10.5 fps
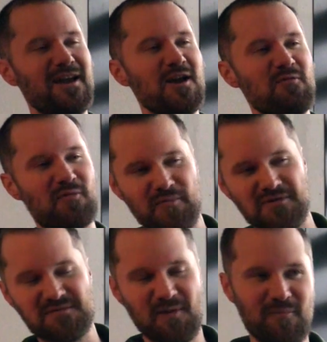you know, with
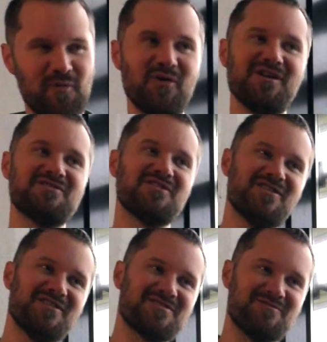proper smart
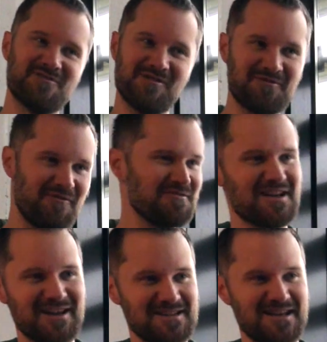pointers and real
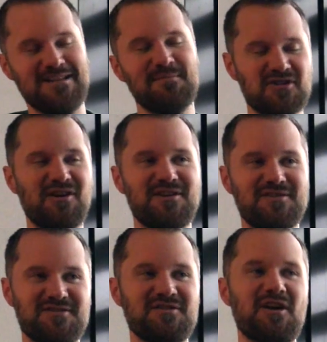reference cancelling, it's much
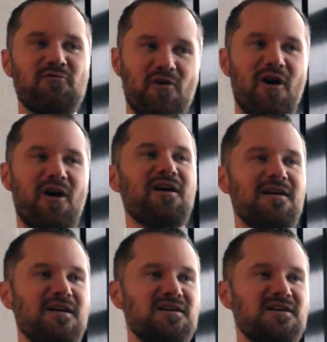harder to go wrong.